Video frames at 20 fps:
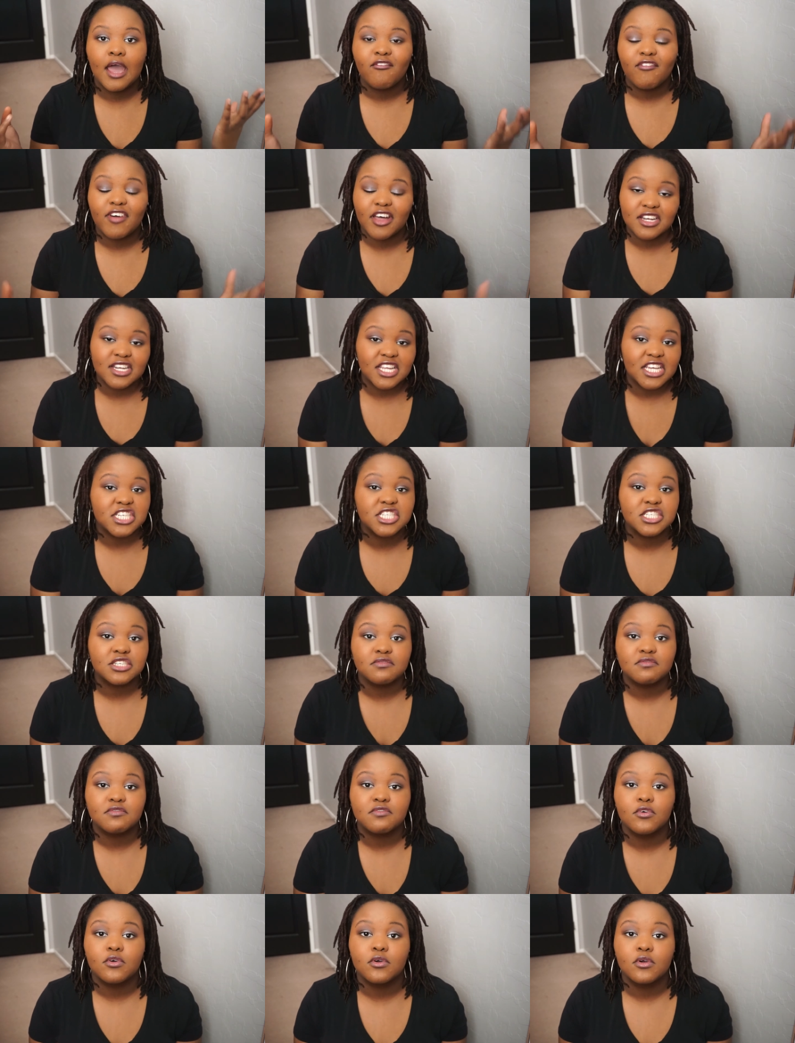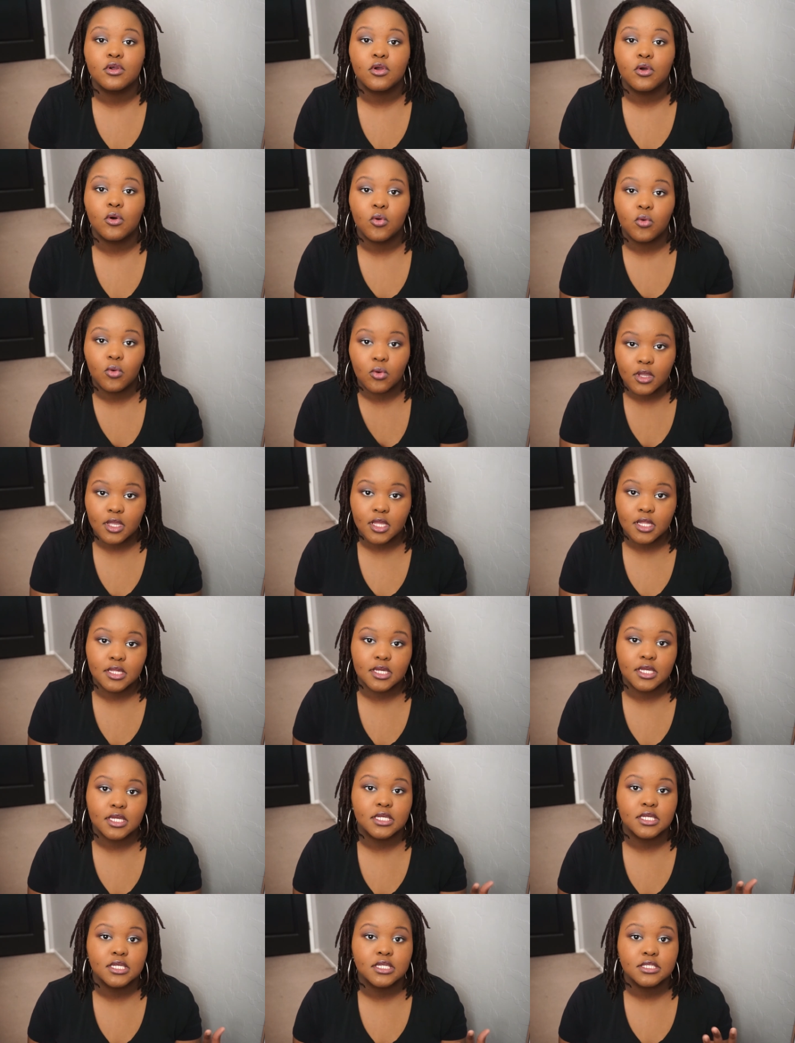foundation for
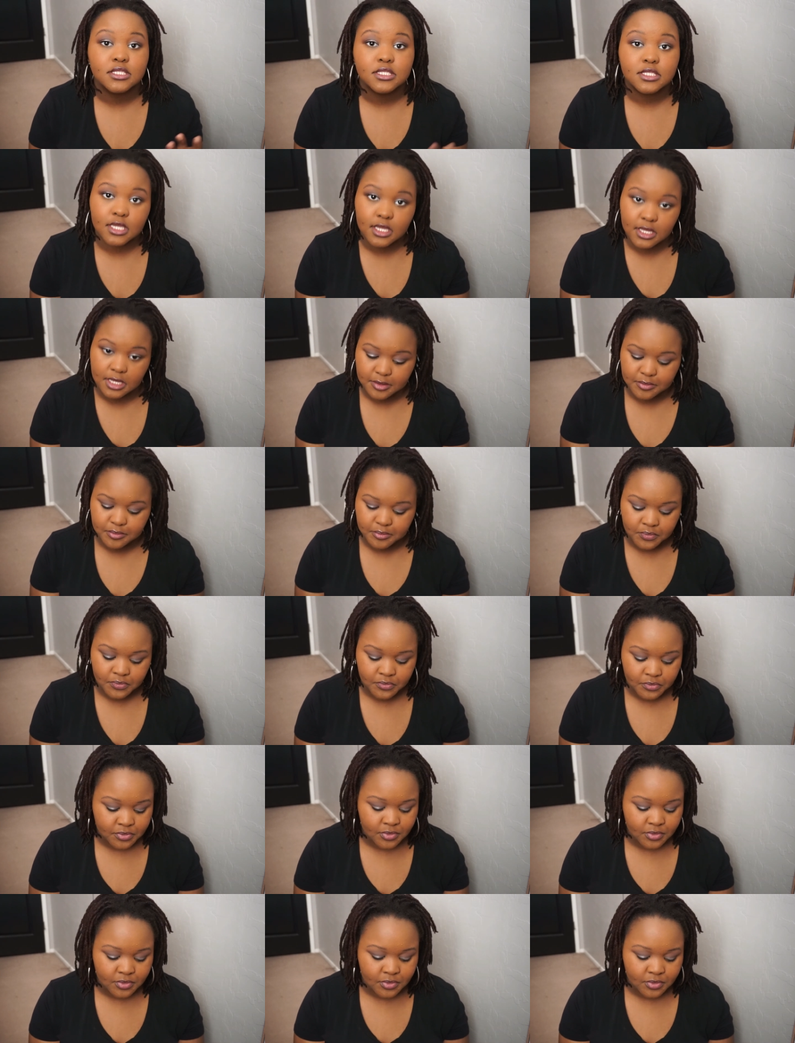oily skin.